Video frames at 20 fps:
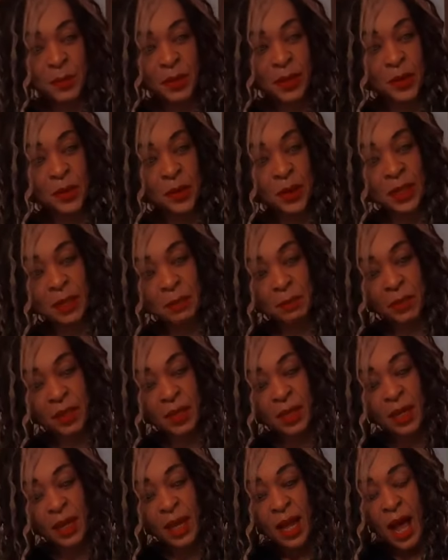speak to him
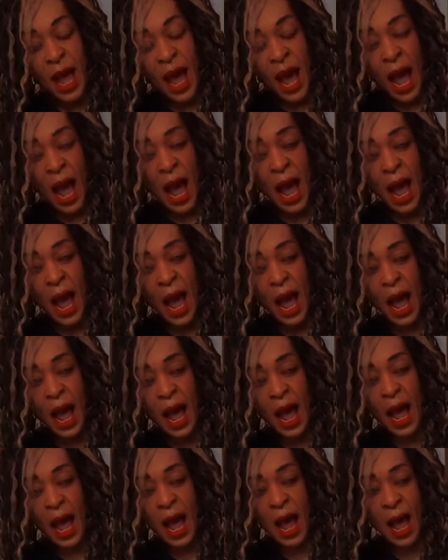
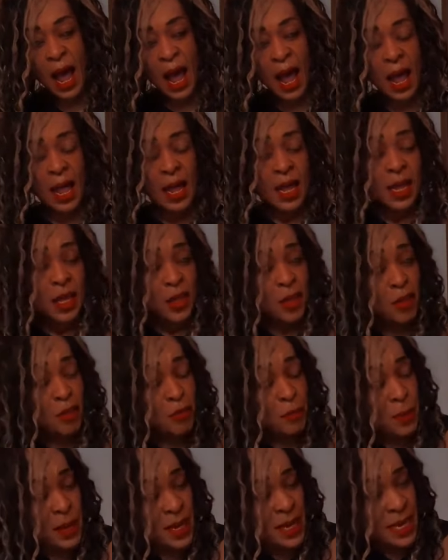uh-uh
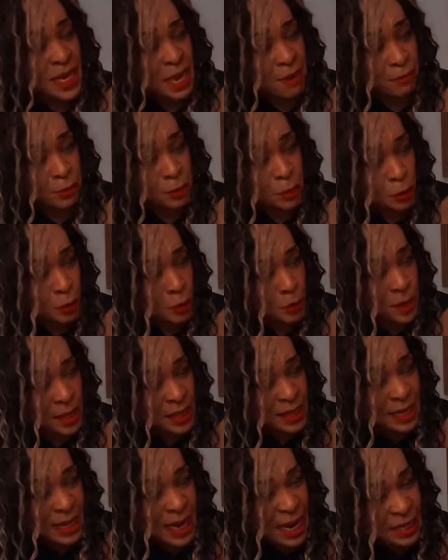you've been here for two
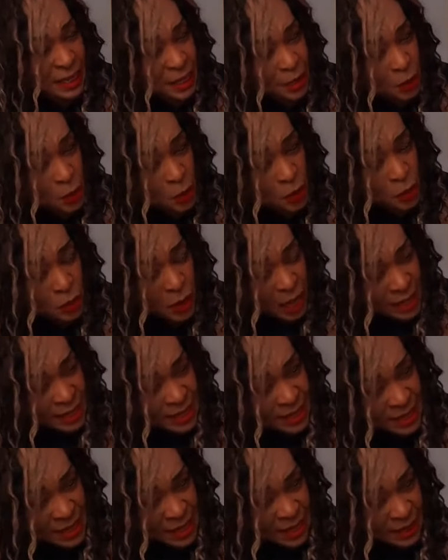weeks and i didn't know you can
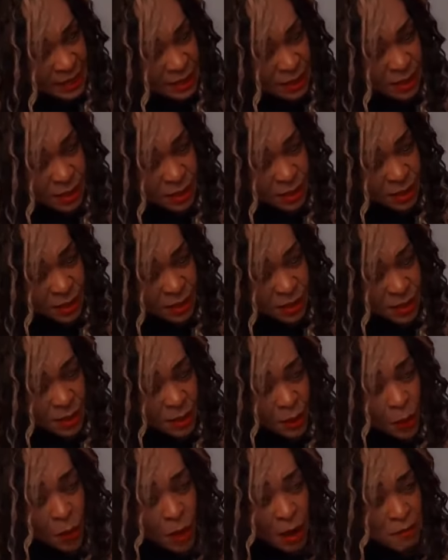sit
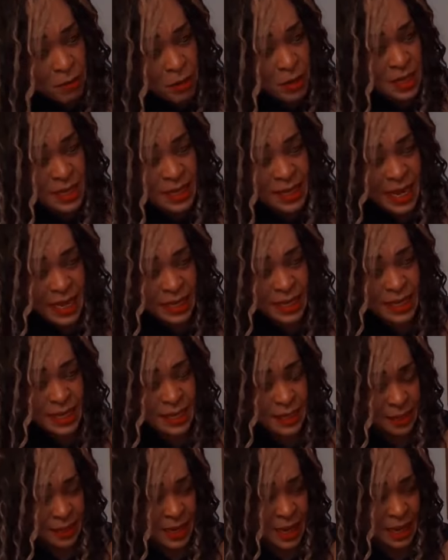or have you just started
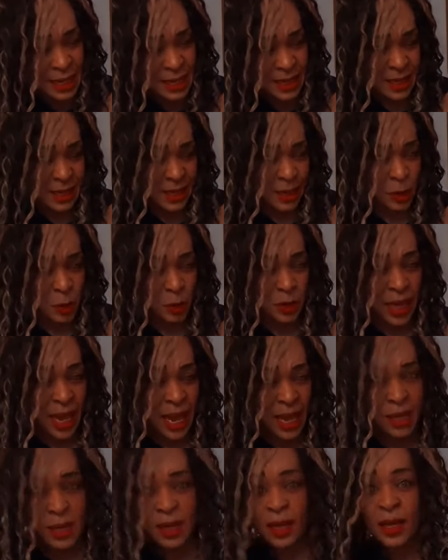started sitting
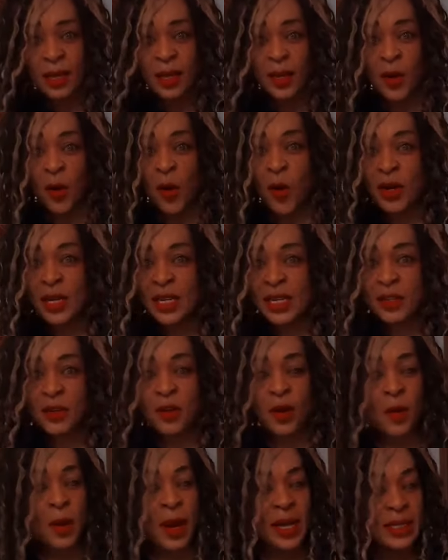today on you
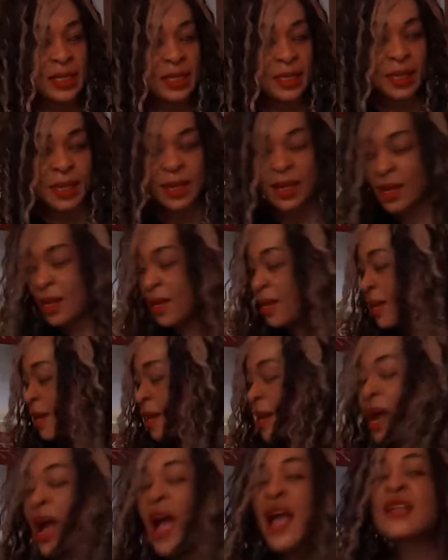know what?
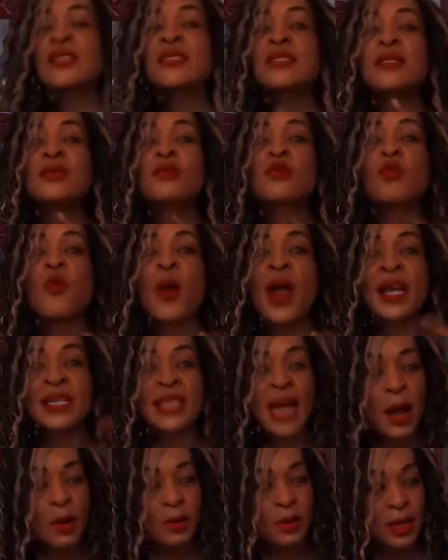I swear
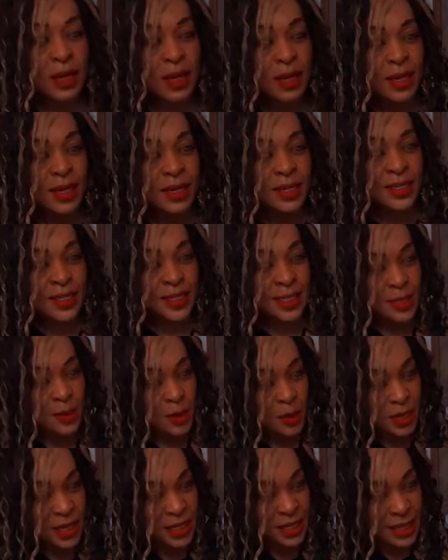down, she's
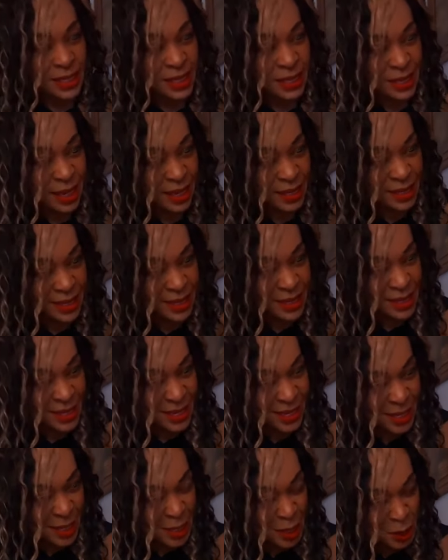only just started
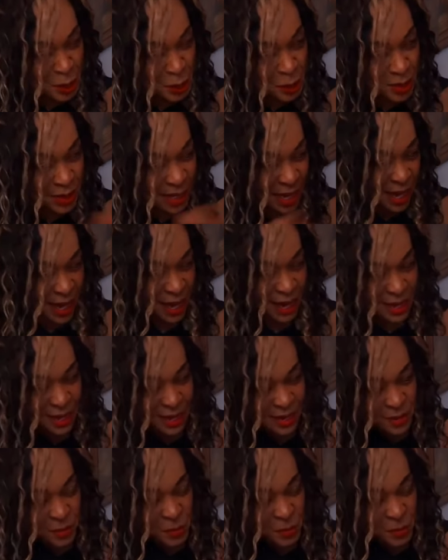sitting today.